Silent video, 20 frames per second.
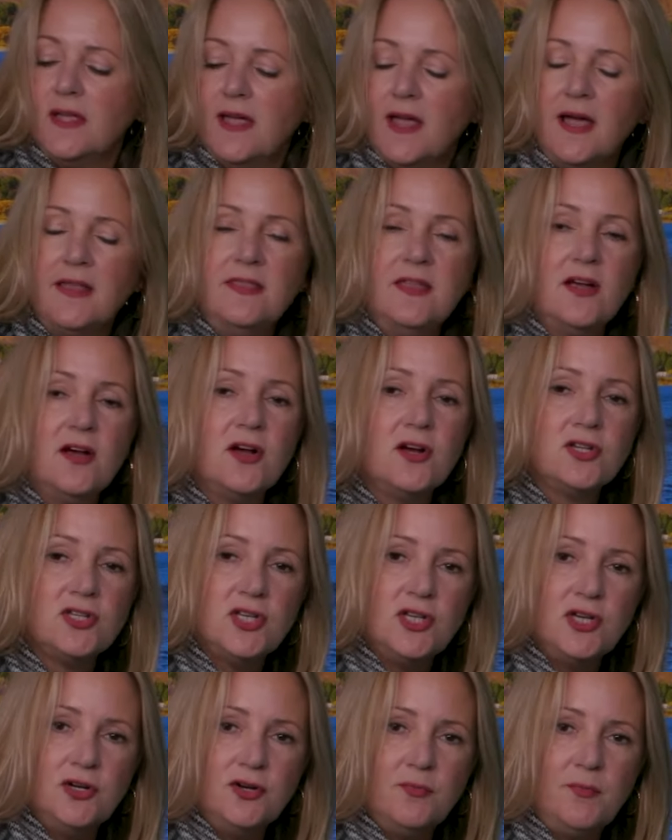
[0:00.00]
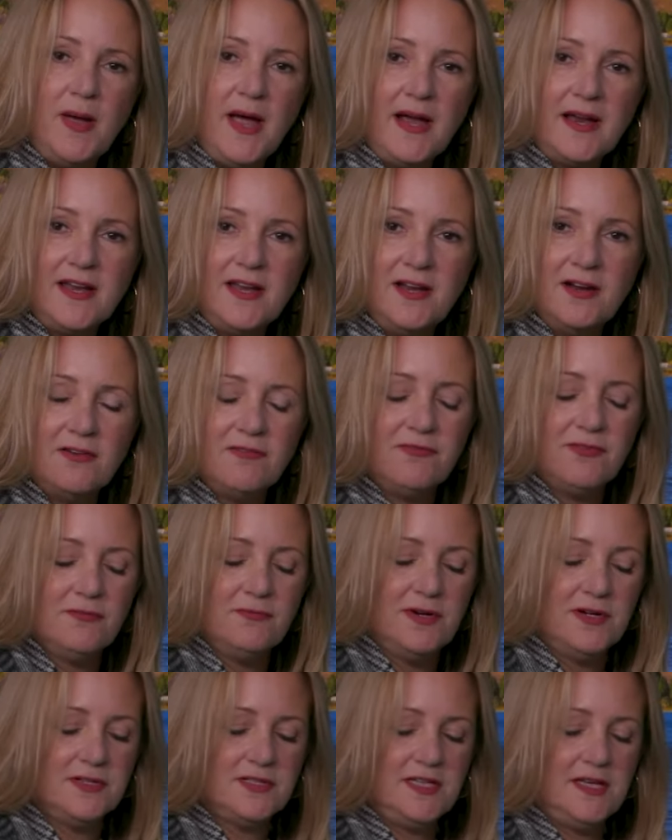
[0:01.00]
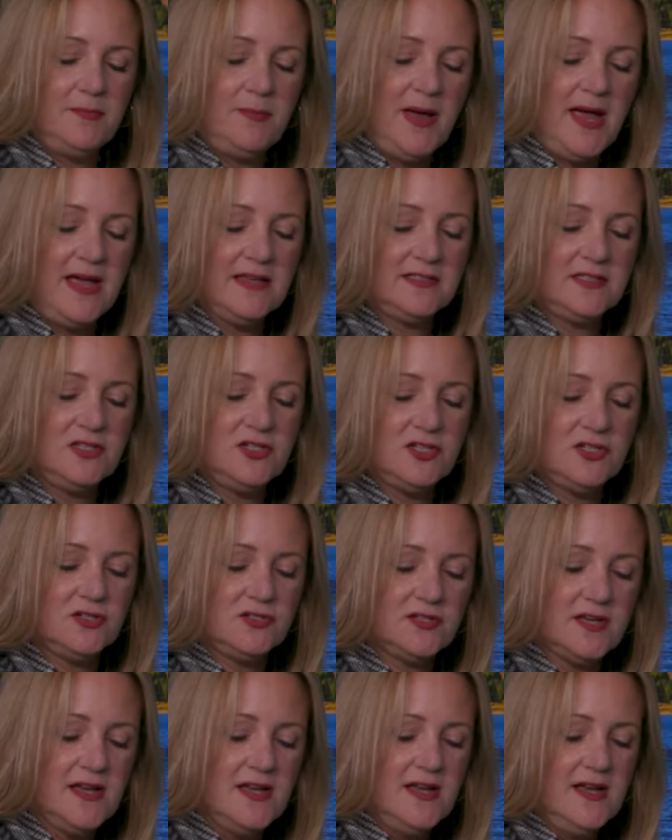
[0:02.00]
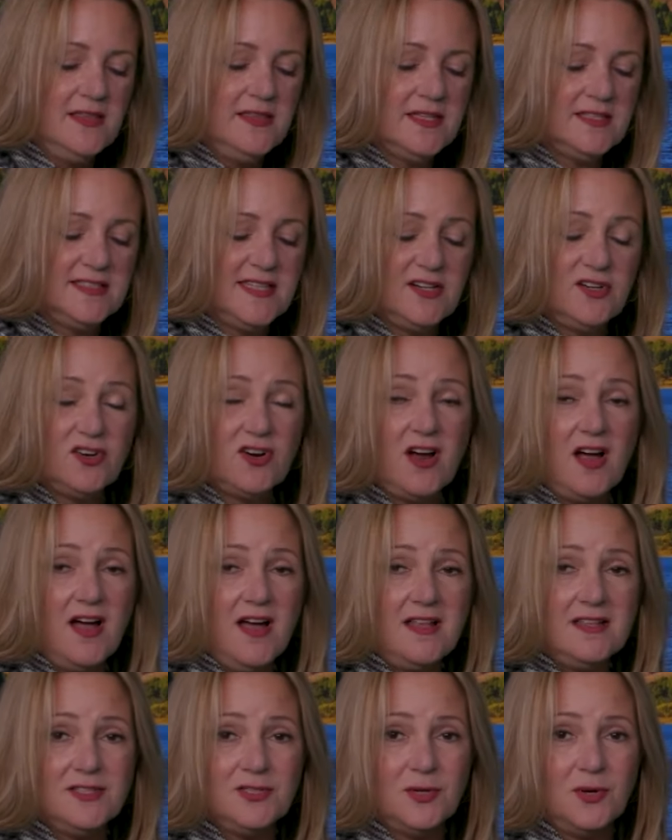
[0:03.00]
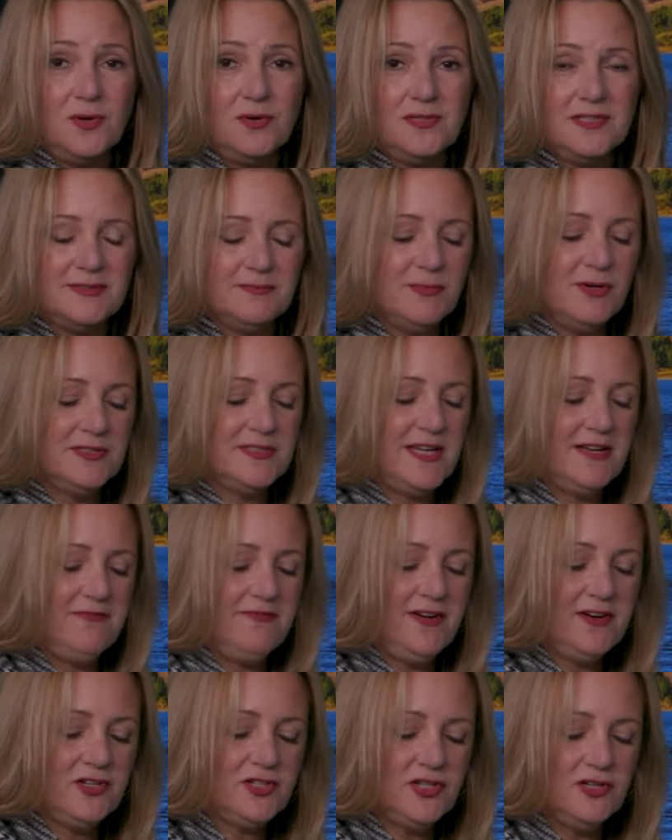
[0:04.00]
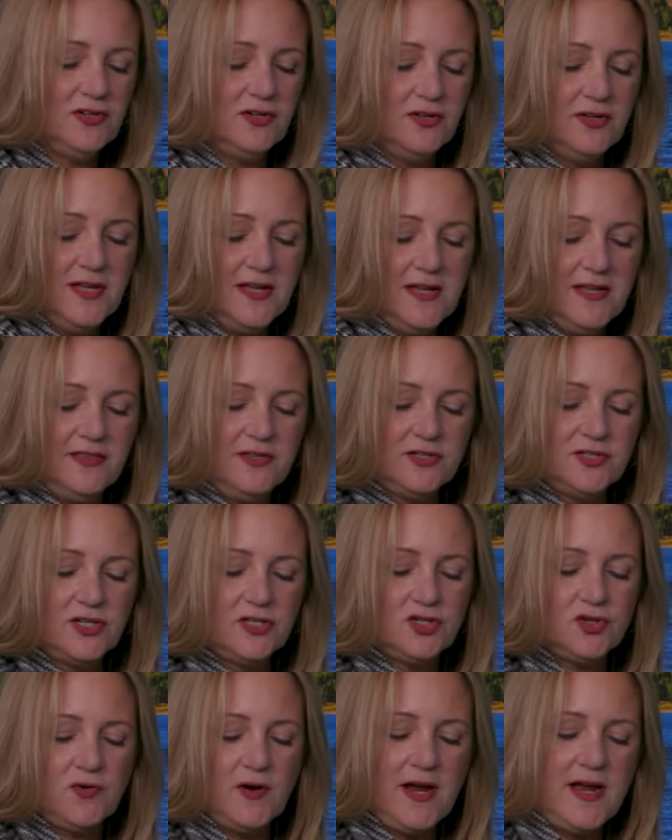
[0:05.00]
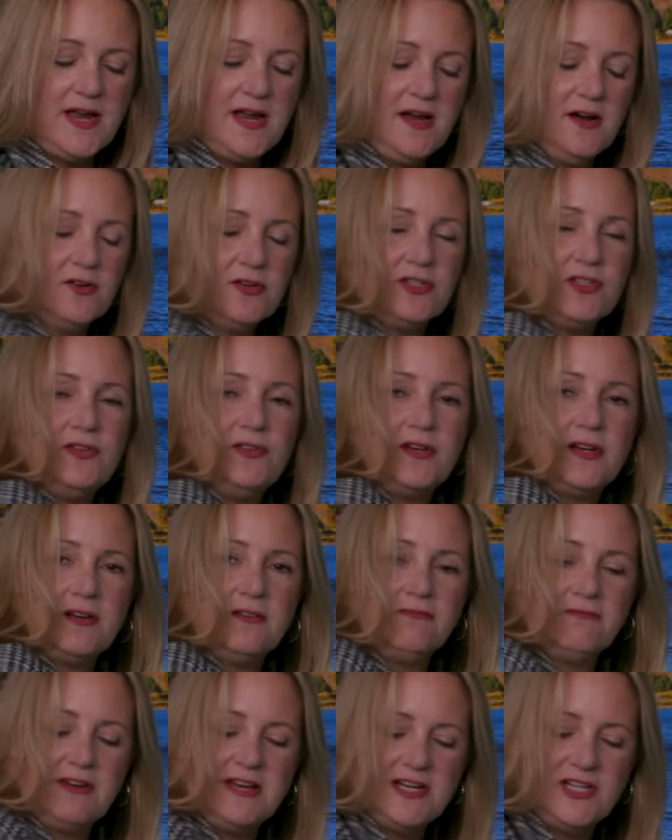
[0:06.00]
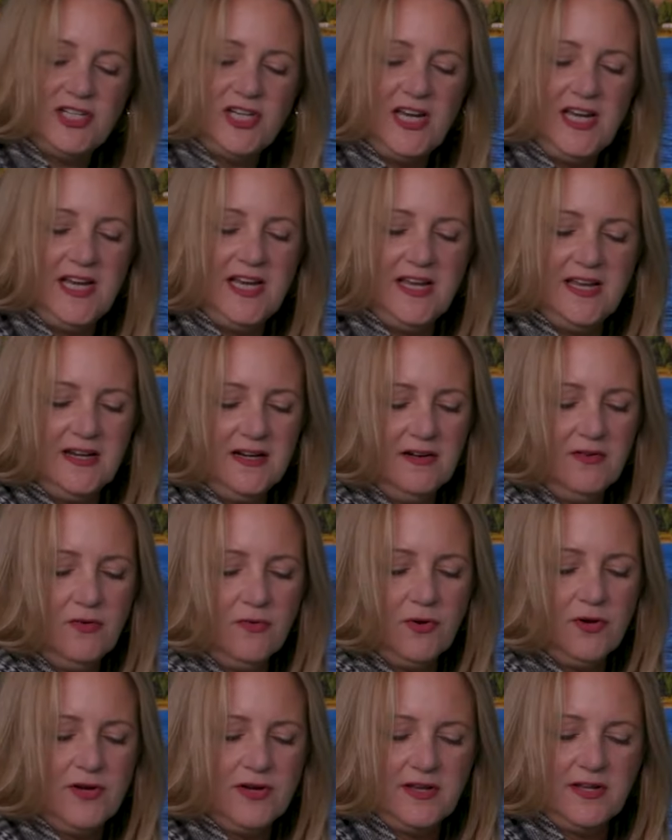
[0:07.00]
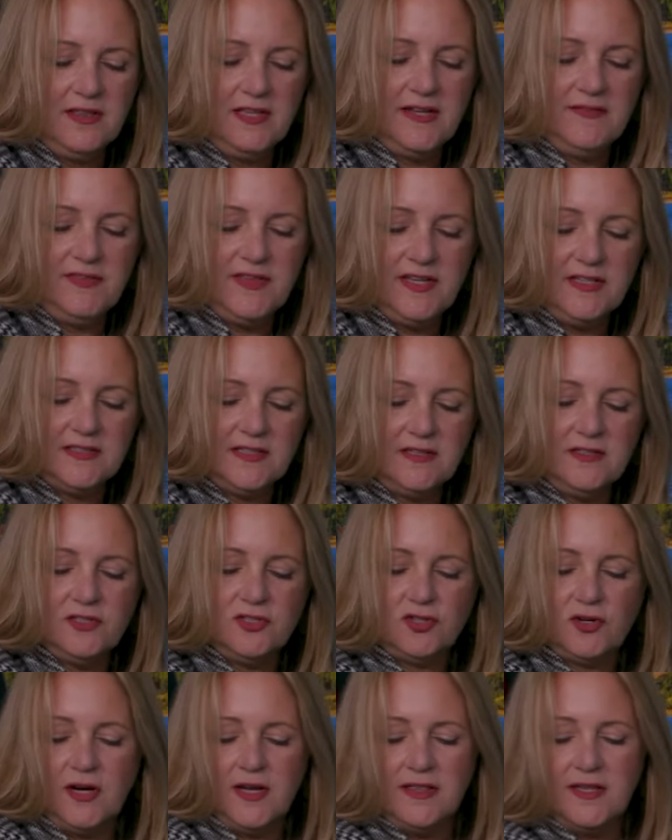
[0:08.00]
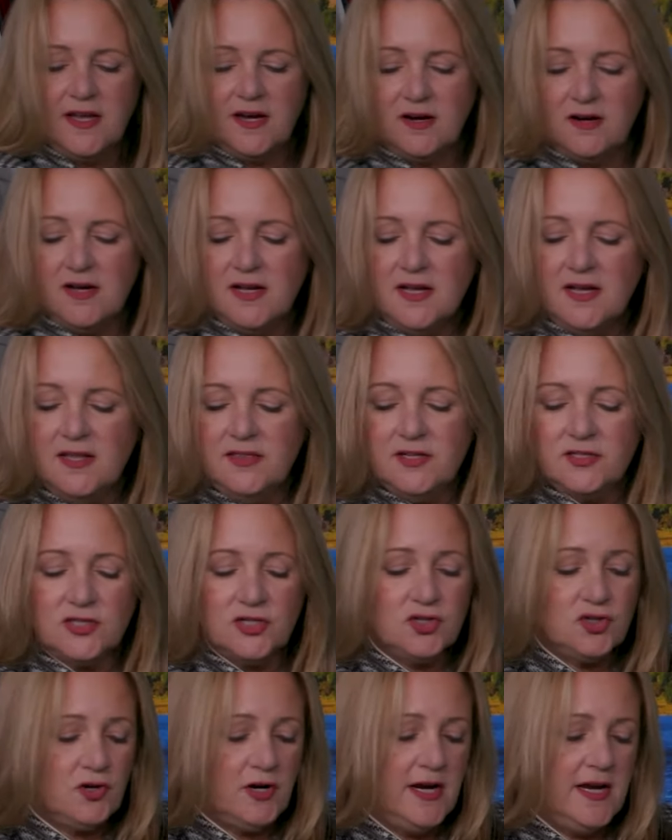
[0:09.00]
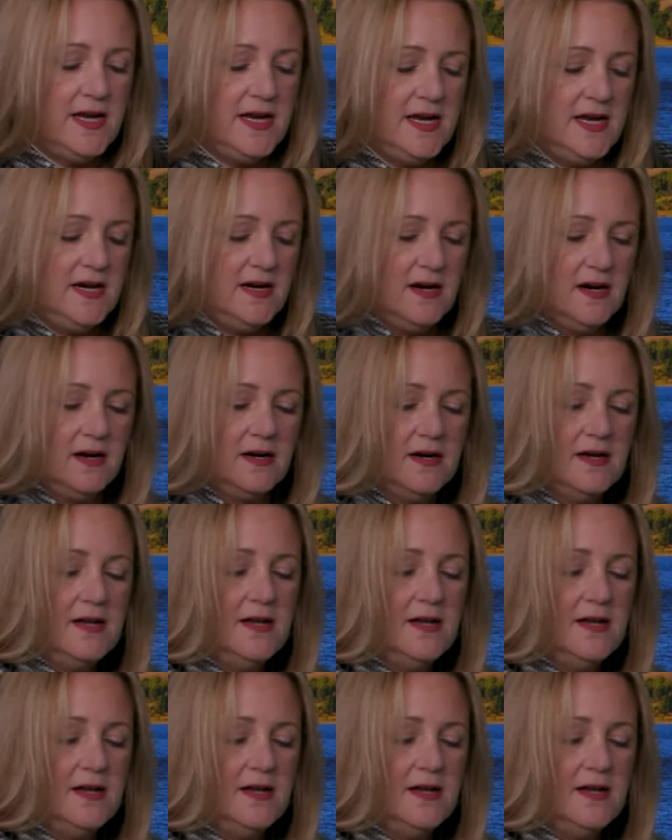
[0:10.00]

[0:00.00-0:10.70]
and there are 2 back here for rear seat passengers. The center console is multifunctional. There's a tray here so you can reach in, or you can leave things on the tray there. There's a tray here,